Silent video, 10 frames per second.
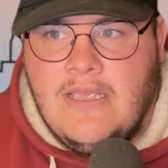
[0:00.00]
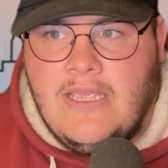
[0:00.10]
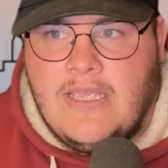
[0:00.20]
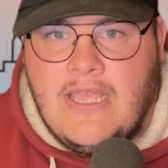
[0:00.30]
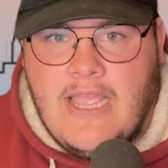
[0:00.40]

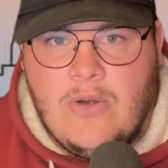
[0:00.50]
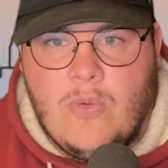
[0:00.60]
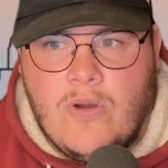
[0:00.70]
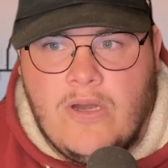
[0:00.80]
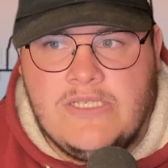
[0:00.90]
it can kind of
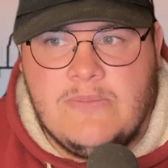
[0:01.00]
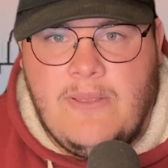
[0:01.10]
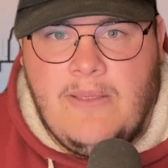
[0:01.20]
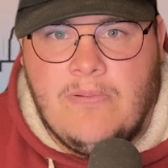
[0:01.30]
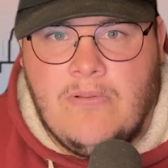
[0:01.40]
worry some
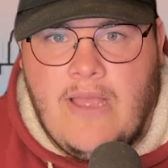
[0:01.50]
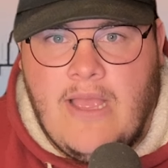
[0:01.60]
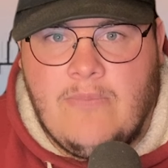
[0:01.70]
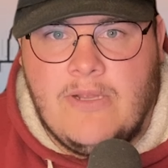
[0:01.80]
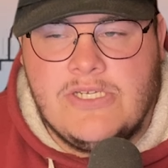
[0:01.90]
people
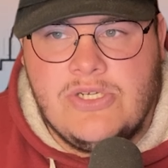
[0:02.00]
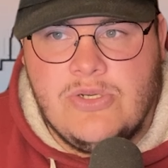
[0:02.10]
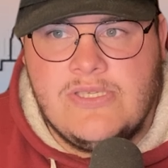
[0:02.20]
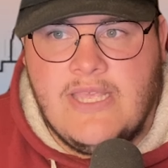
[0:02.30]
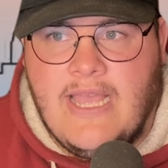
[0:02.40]
how much
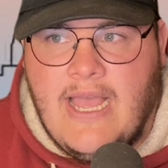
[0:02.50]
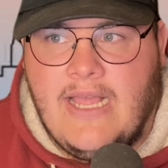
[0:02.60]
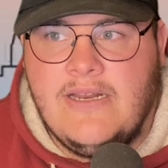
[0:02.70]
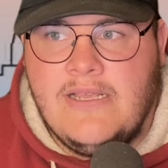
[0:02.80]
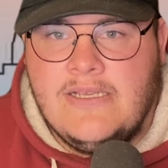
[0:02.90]
juice they got.